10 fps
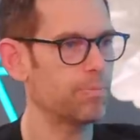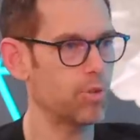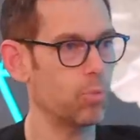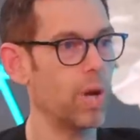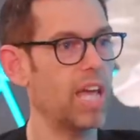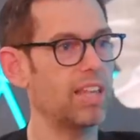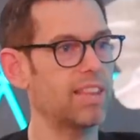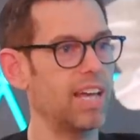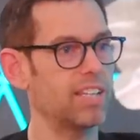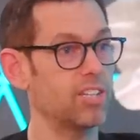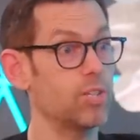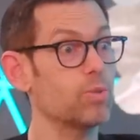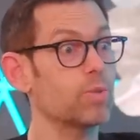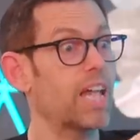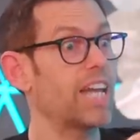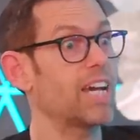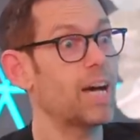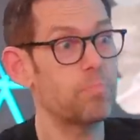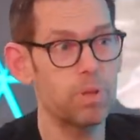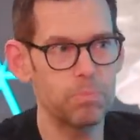the way that you light
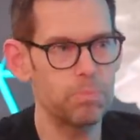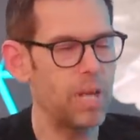up and,